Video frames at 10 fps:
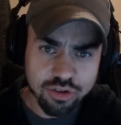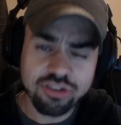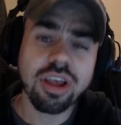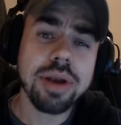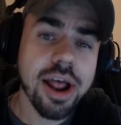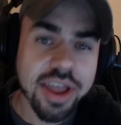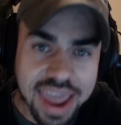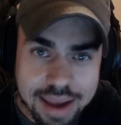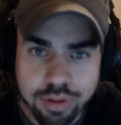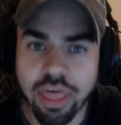So some of the other
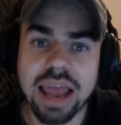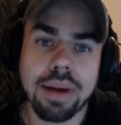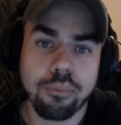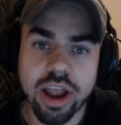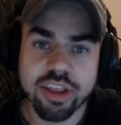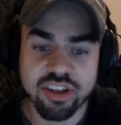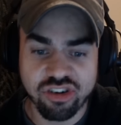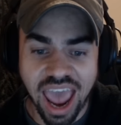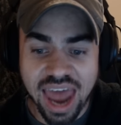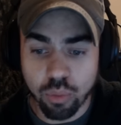games I'm thinking about bringing to the
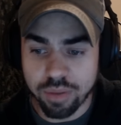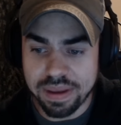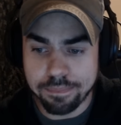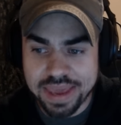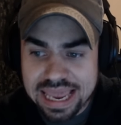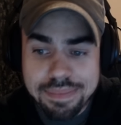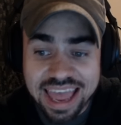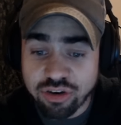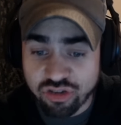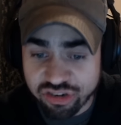channel would be
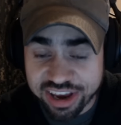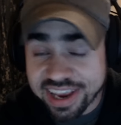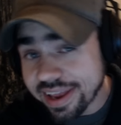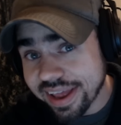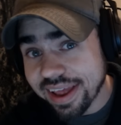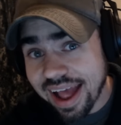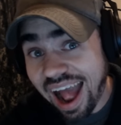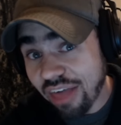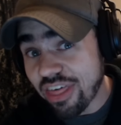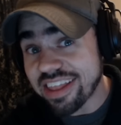BeamNG.
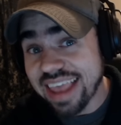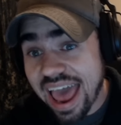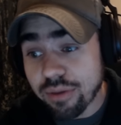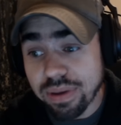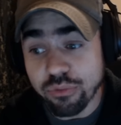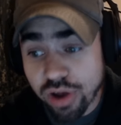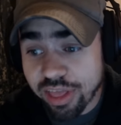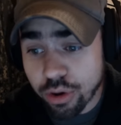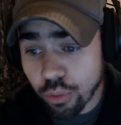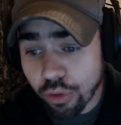I think that'd be
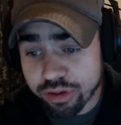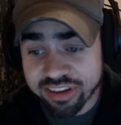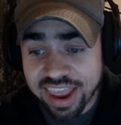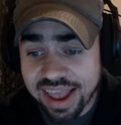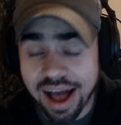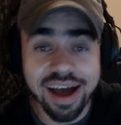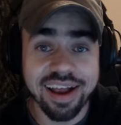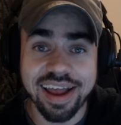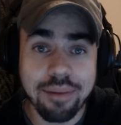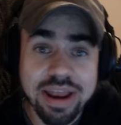really cool to see. Uh,
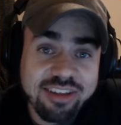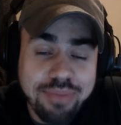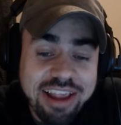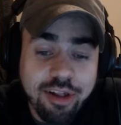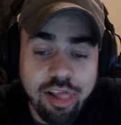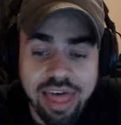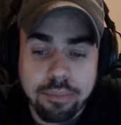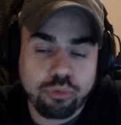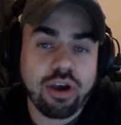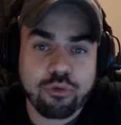I mean, it's basically
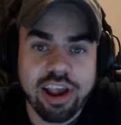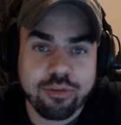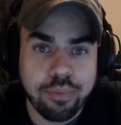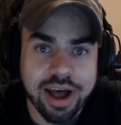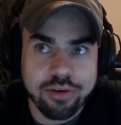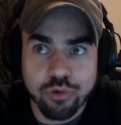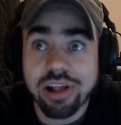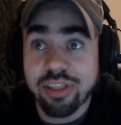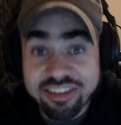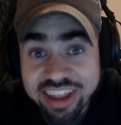like Brick Rigs, but
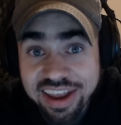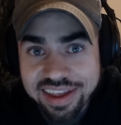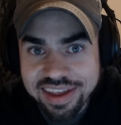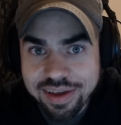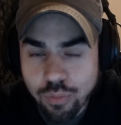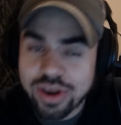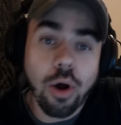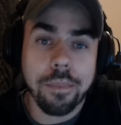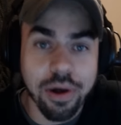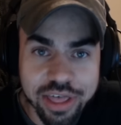realistic. With
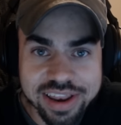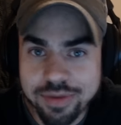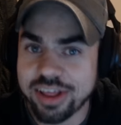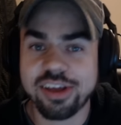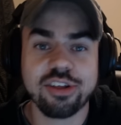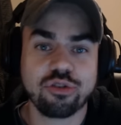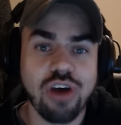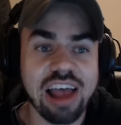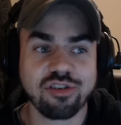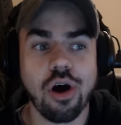no building. I mean, you just
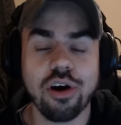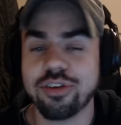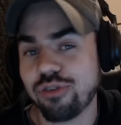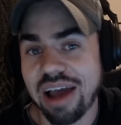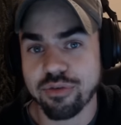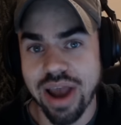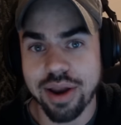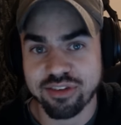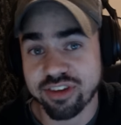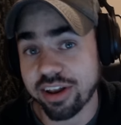crash cars and drive
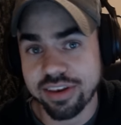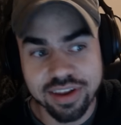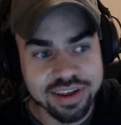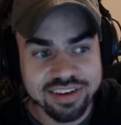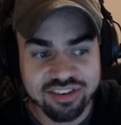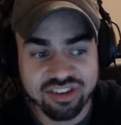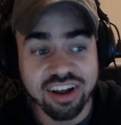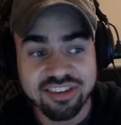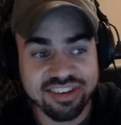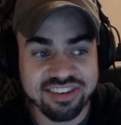around and stunt
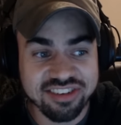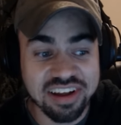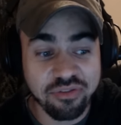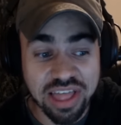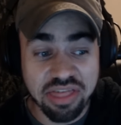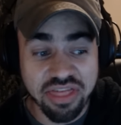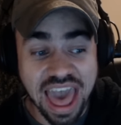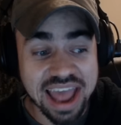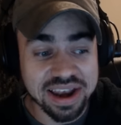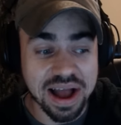stunts and stuff like that.